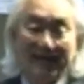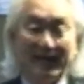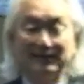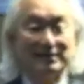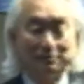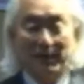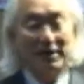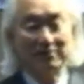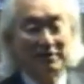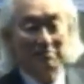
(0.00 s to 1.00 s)
dances
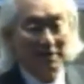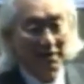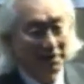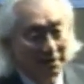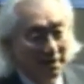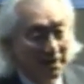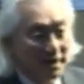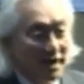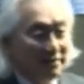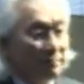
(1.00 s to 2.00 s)
better than me.
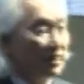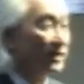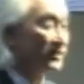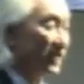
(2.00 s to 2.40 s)
I've been on